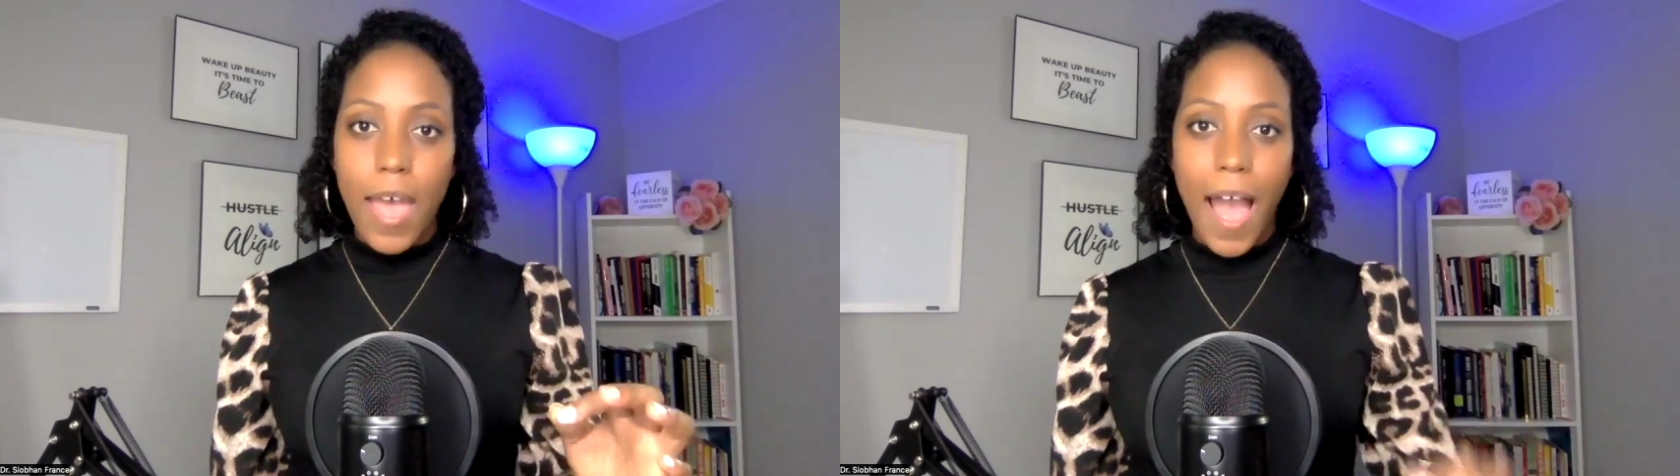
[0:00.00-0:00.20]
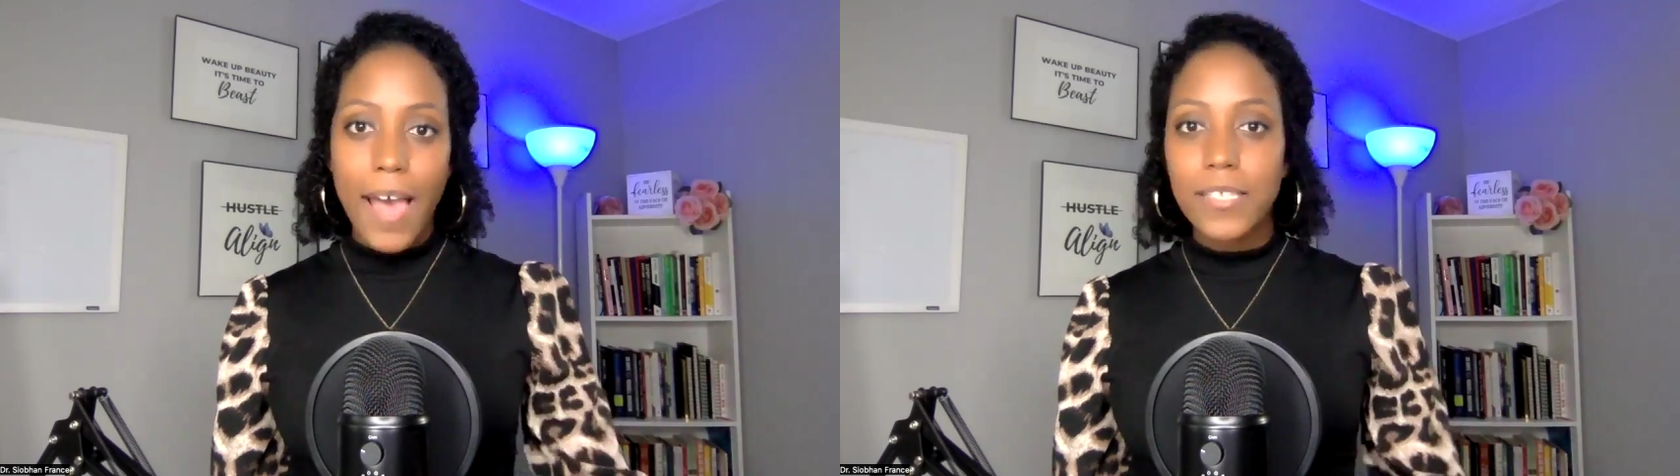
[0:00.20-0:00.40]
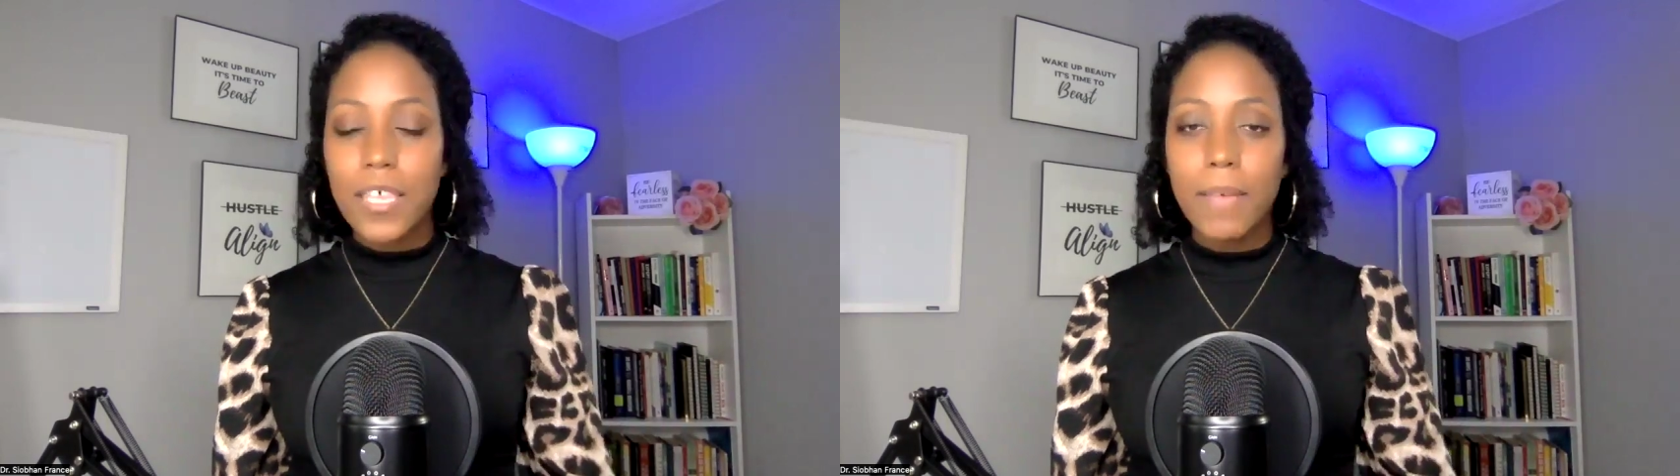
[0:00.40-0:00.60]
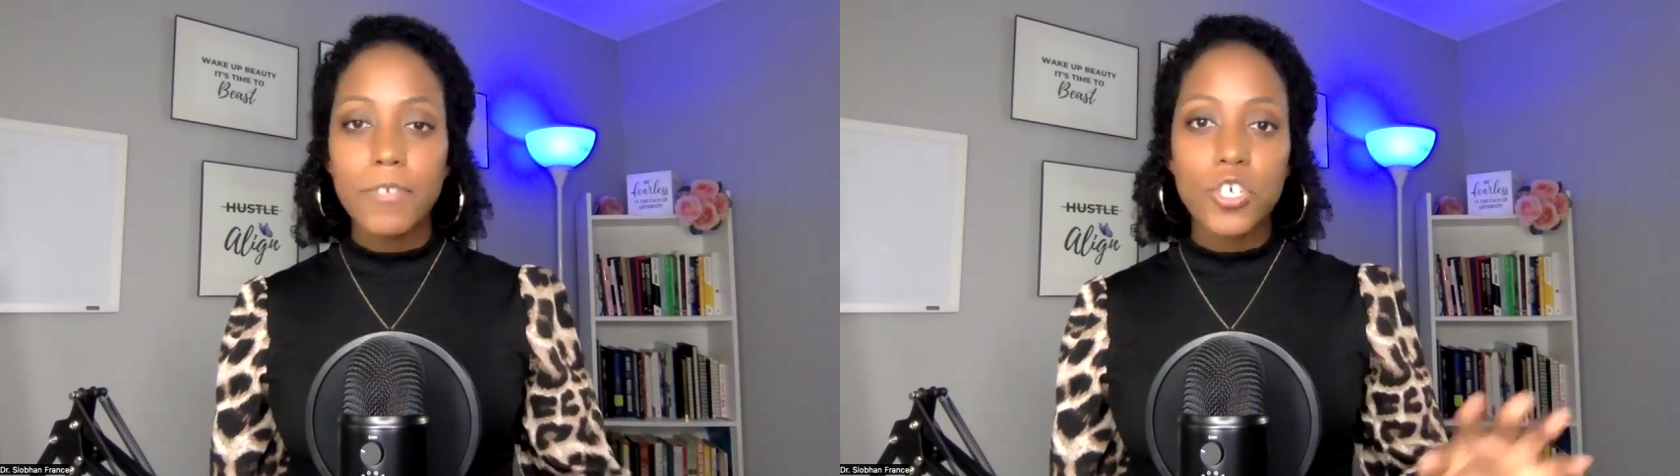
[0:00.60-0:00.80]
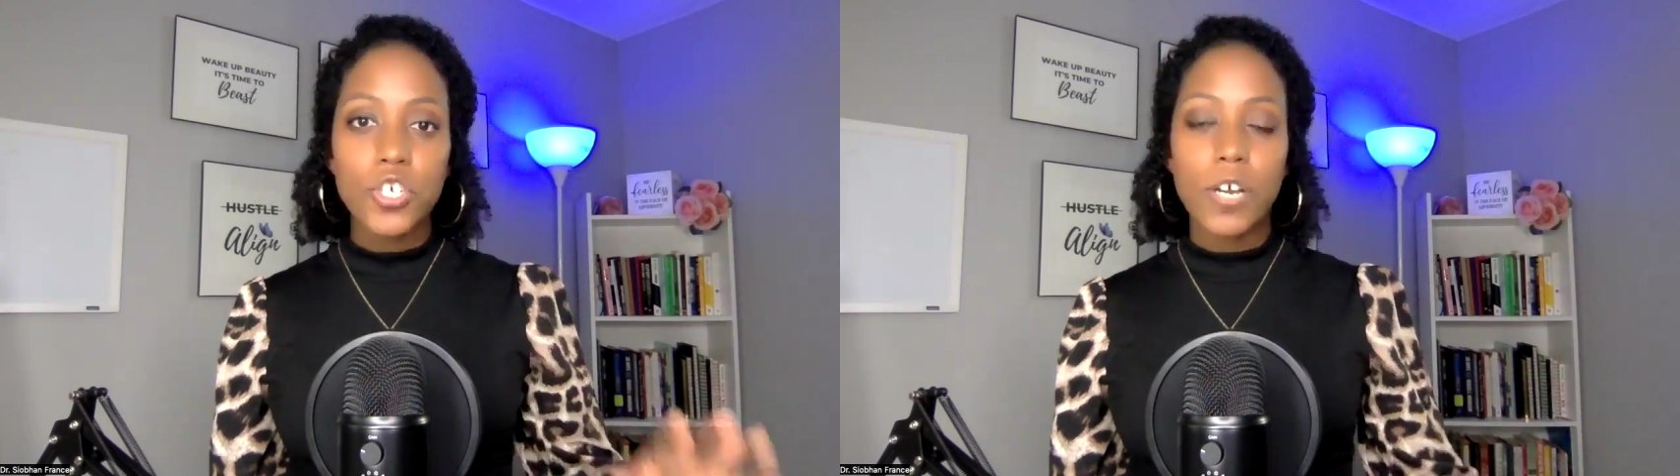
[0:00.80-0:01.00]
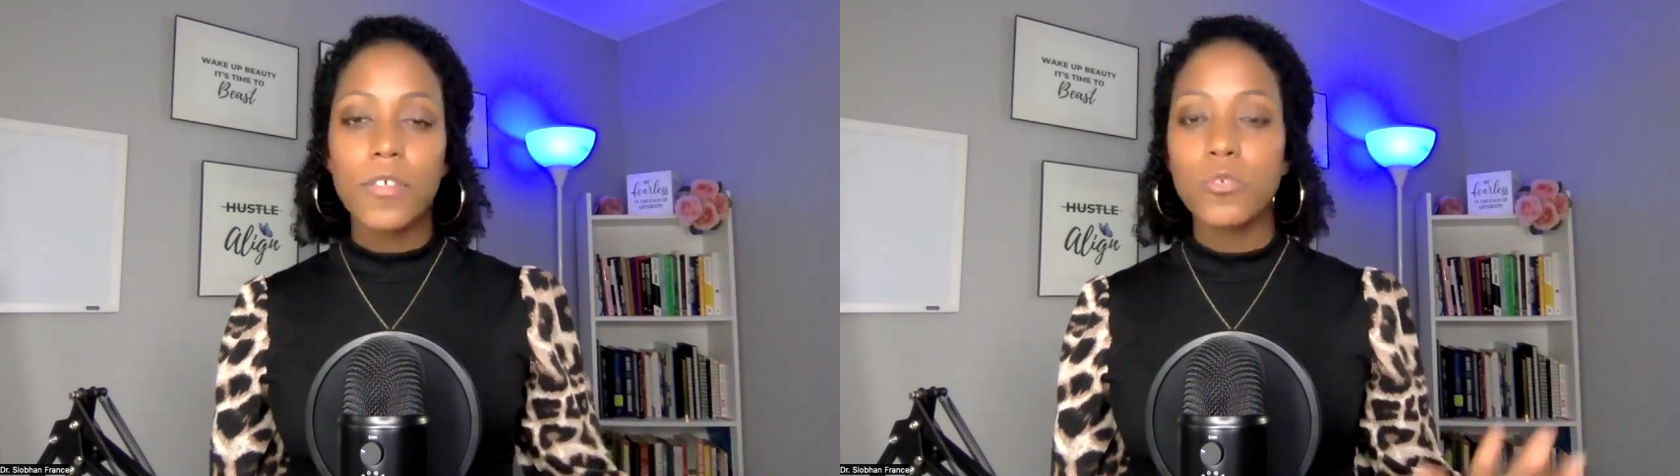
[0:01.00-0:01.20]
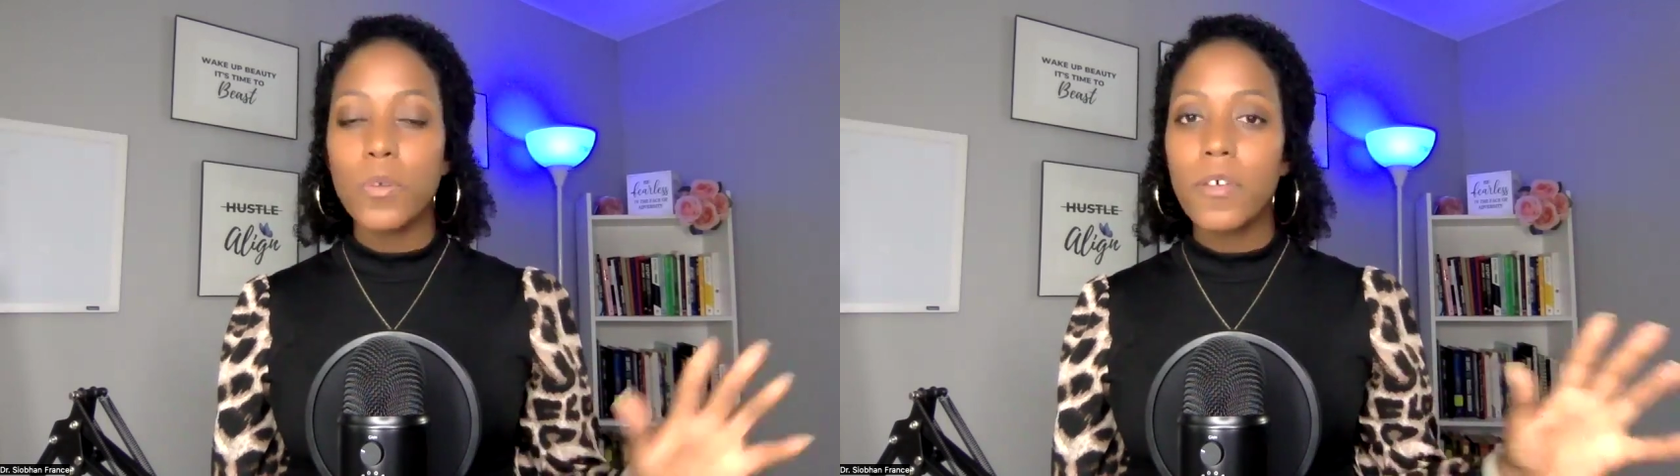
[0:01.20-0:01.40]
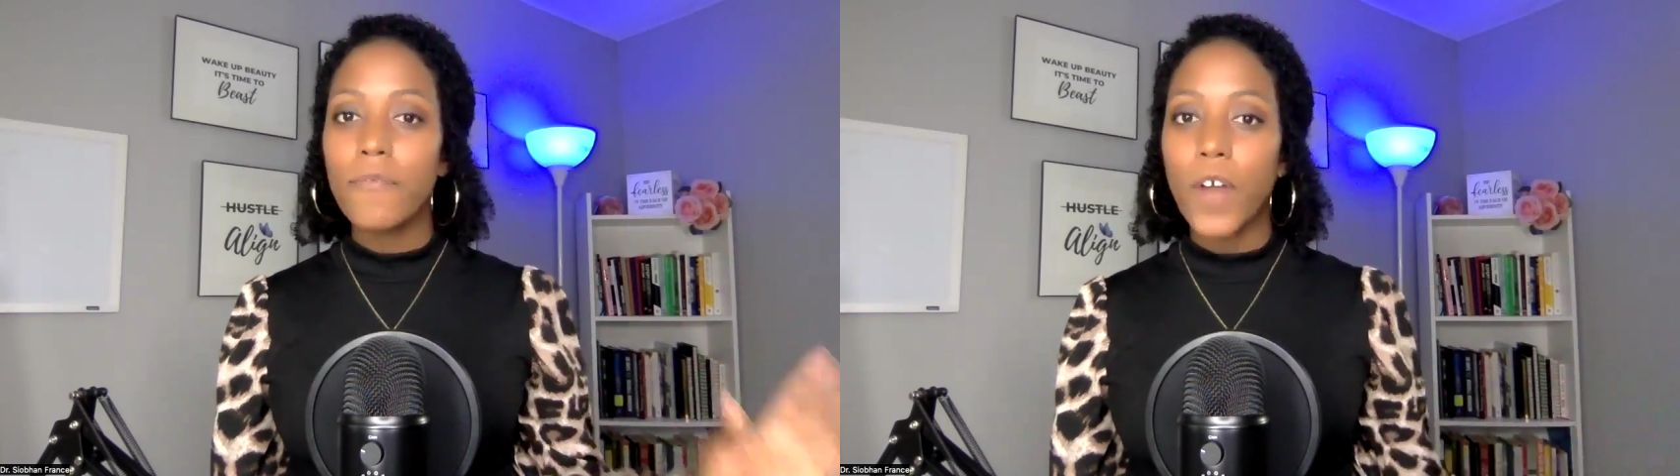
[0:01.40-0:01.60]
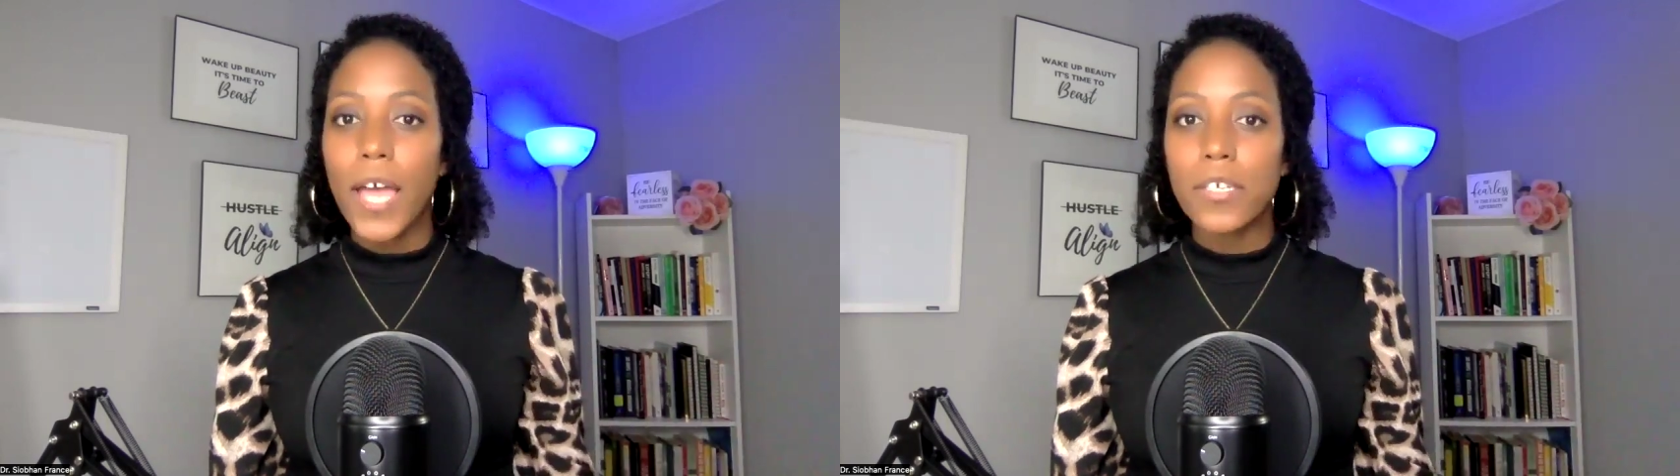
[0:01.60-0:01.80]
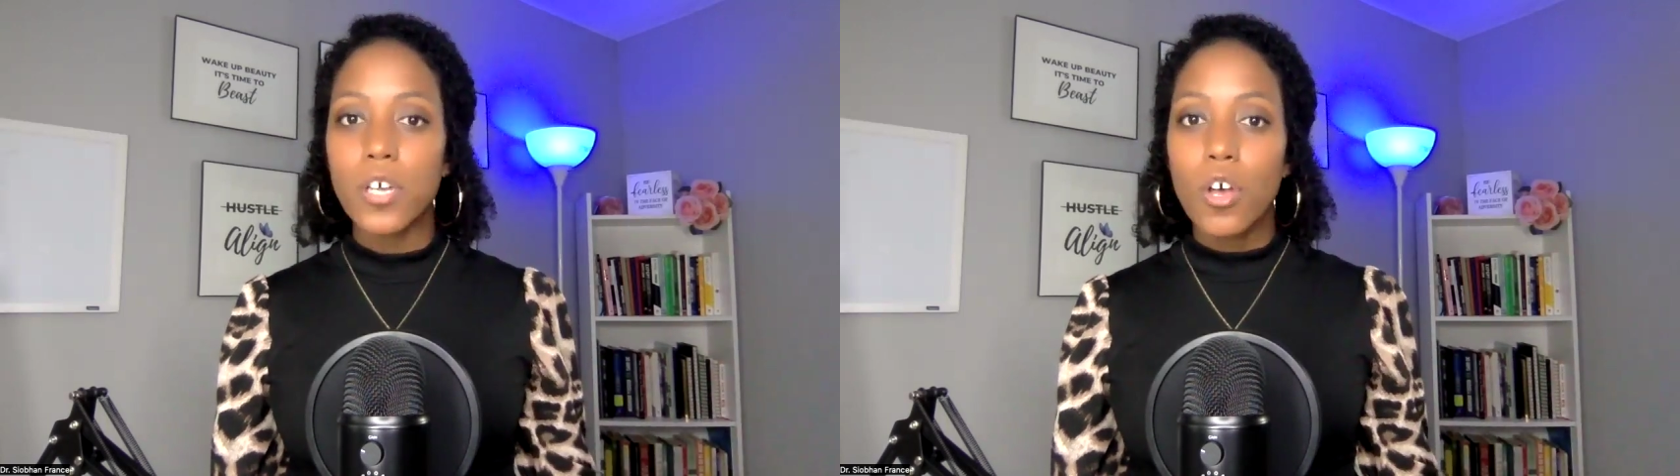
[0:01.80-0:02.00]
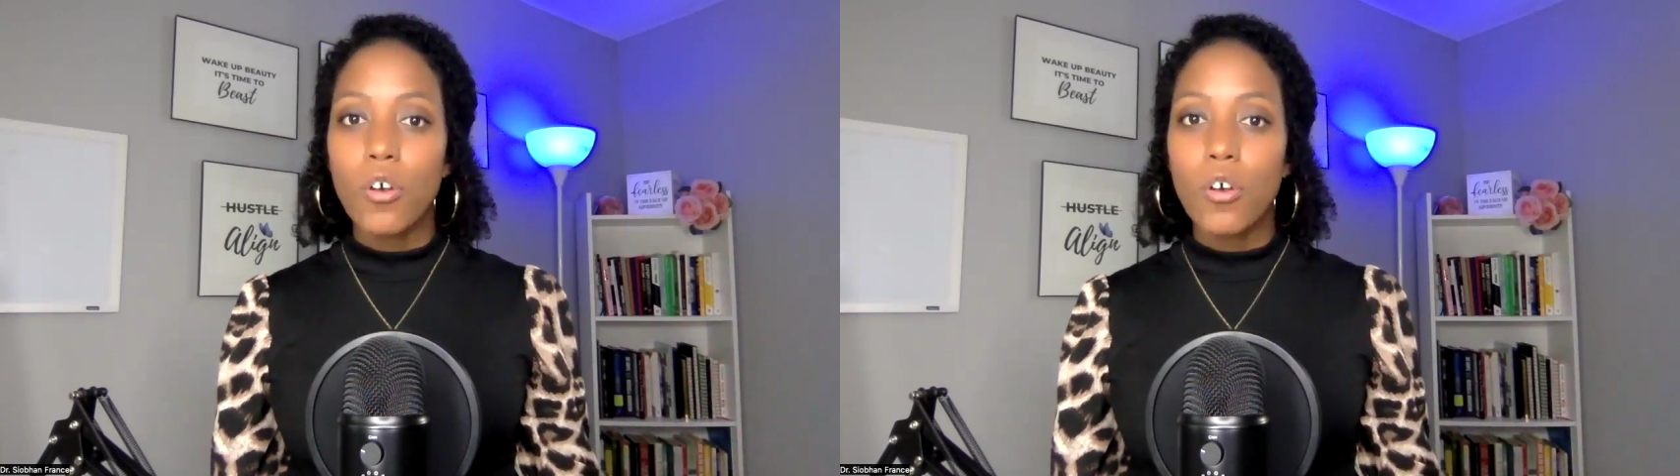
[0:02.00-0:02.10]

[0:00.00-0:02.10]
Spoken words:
Asking them to share this with a friend